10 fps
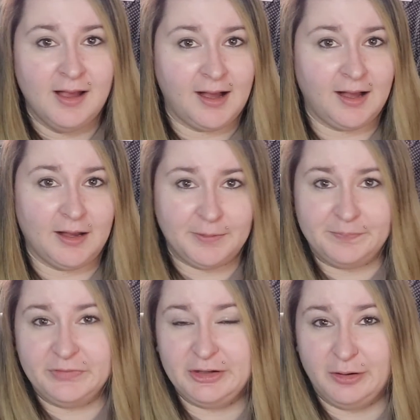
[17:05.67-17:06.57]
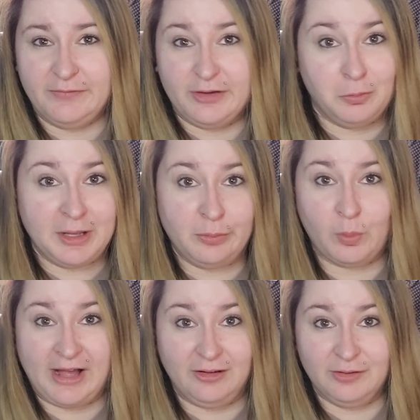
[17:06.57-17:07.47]
You know, if it went
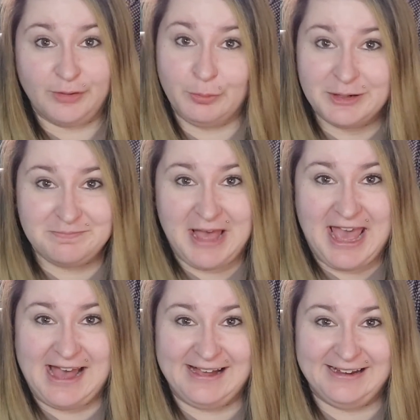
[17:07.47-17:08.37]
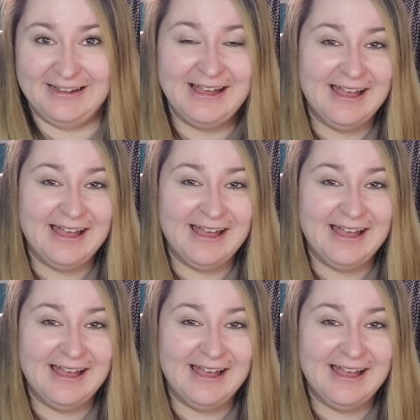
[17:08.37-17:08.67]
well, if it went bad.